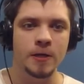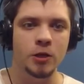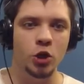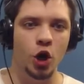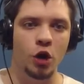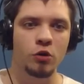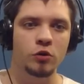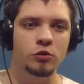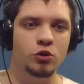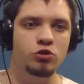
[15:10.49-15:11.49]
No.
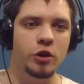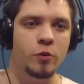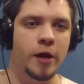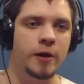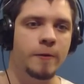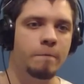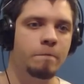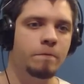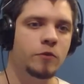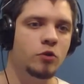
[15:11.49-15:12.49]
Don't you run away.
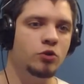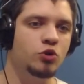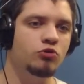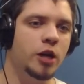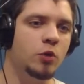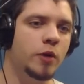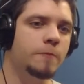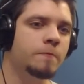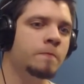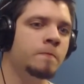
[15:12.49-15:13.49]
Don't you run away.
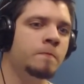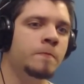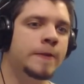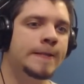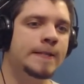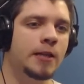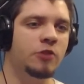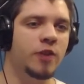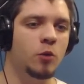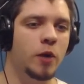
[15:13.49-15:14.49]
He
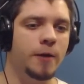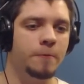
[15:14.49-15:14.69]
ran away.